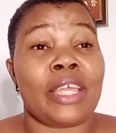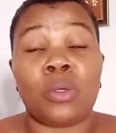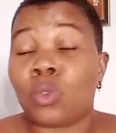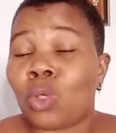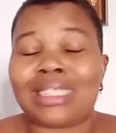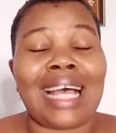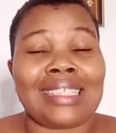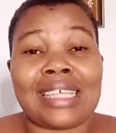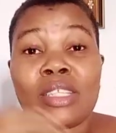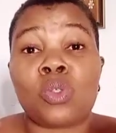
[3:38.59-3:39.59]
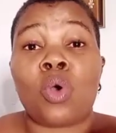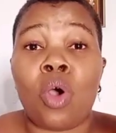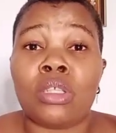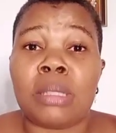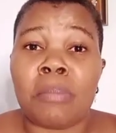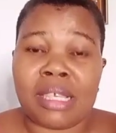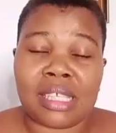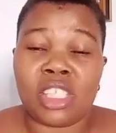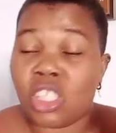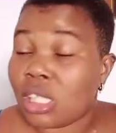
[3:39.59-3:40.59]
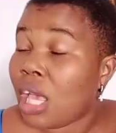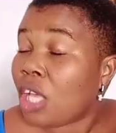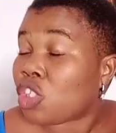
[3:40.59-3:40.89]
that he could not attend to all the messages,